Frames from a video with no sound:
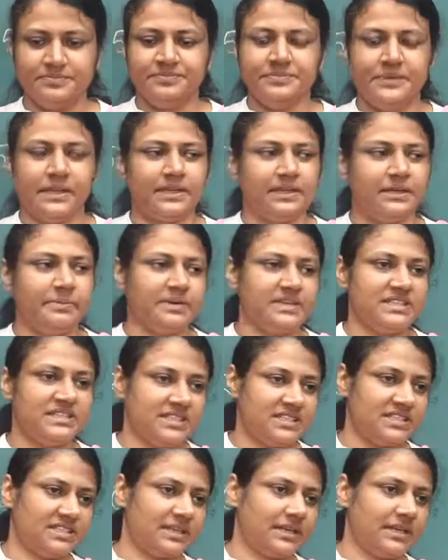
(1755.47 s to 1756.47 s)
Agrippa's
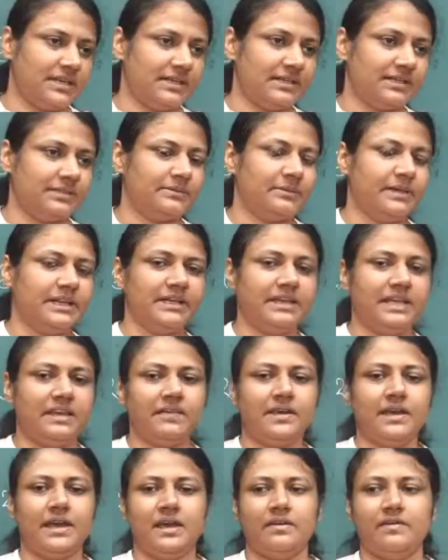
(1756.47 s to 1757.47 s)
sister anta, but they
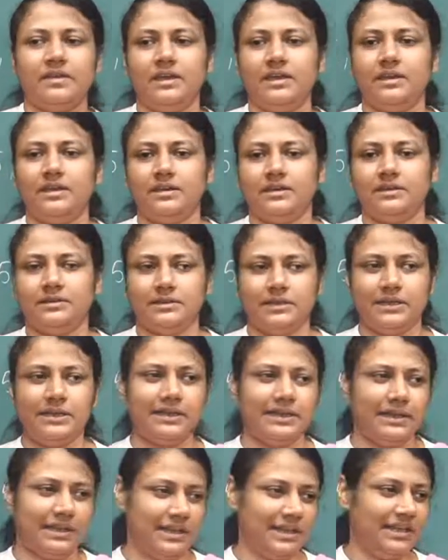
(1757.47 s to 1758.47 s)
were having a an
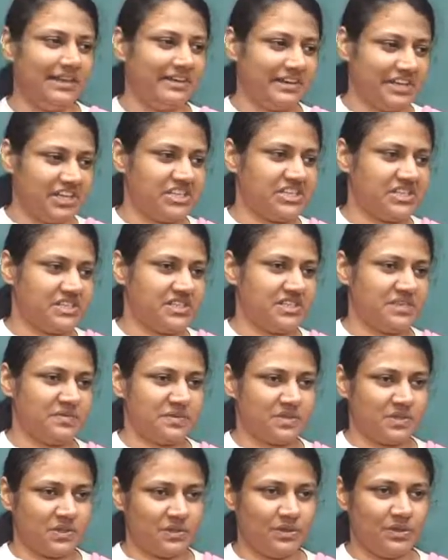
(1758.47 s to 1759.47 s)
illegal relationship,
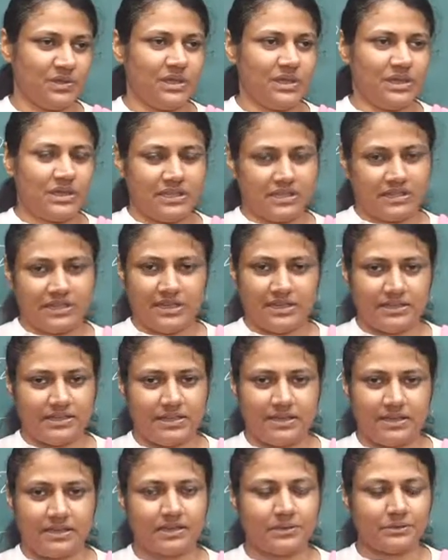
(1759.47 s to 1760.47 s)
so they are
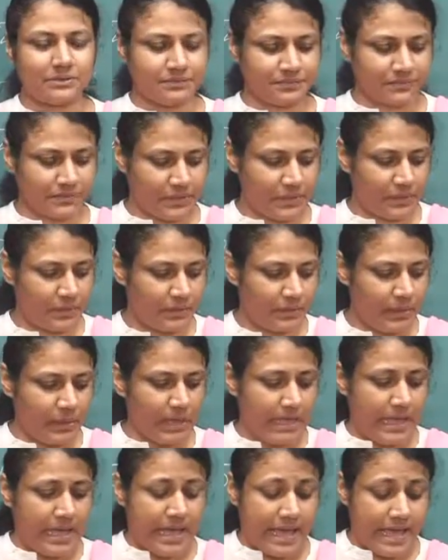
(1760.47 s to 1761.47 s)
there now. Now,
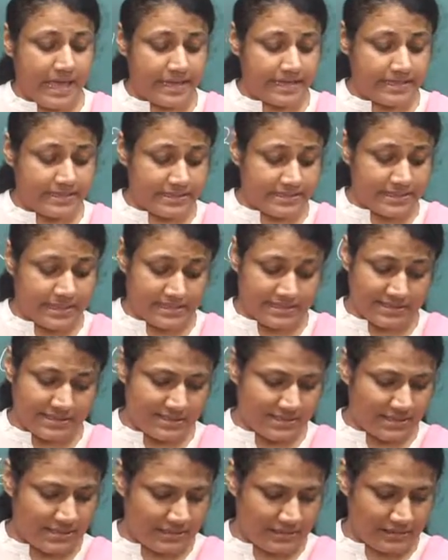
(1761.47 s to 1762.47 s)
and that is
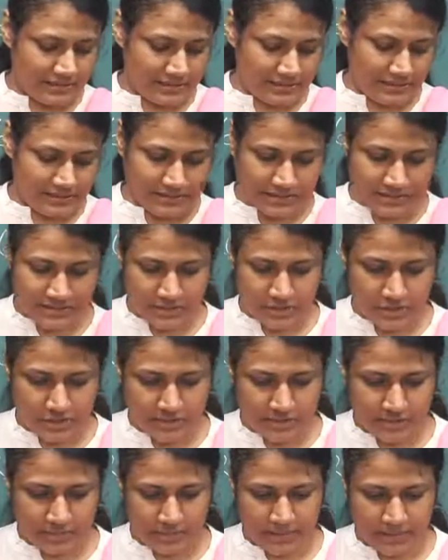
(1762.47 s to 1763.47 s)
a, a
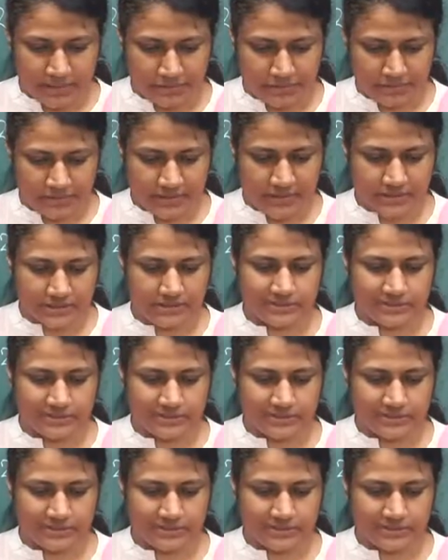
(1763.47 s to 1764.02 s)
historical part of it.